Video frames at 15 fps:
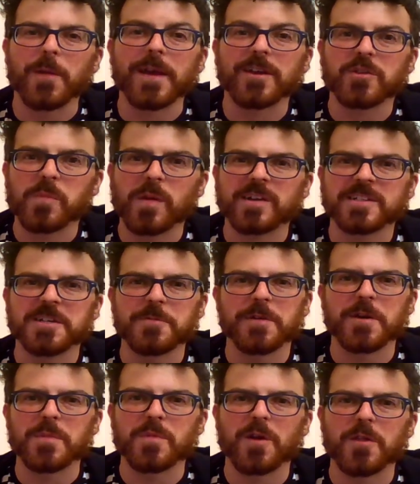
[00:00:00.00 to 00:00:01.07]
especially when her
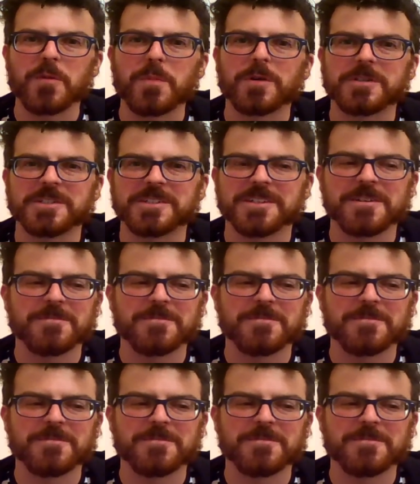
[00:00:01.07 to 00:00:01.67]
brother pushes her.